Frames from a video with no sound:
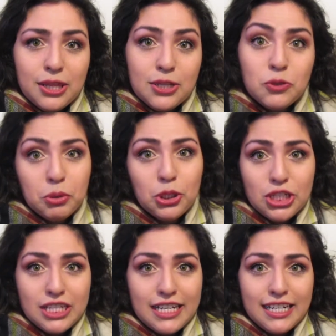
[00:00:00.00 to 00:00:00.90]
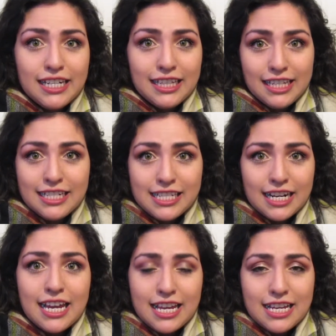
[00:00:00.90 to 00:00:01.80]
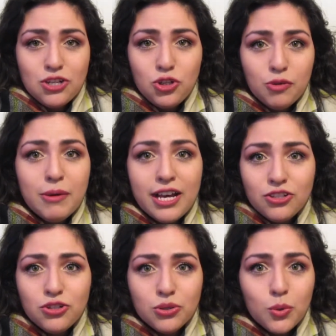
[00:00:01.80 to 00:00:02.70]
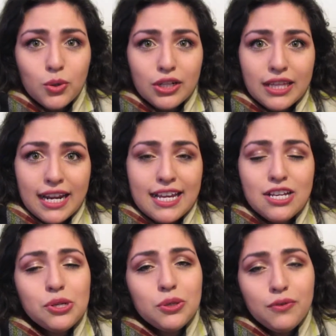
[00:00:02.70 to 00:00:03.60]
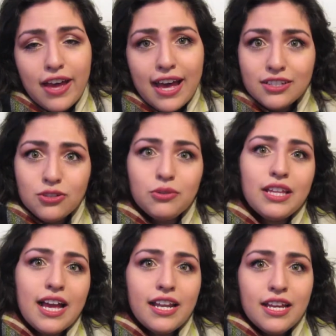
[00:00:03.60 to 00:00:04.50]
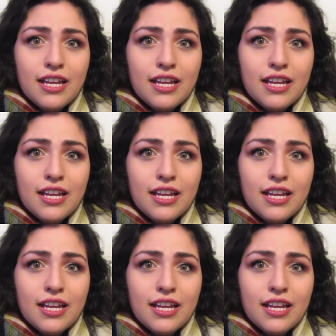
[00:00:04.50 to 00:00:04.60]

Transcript: this person thinks that I eat too much or that I eat too fast or that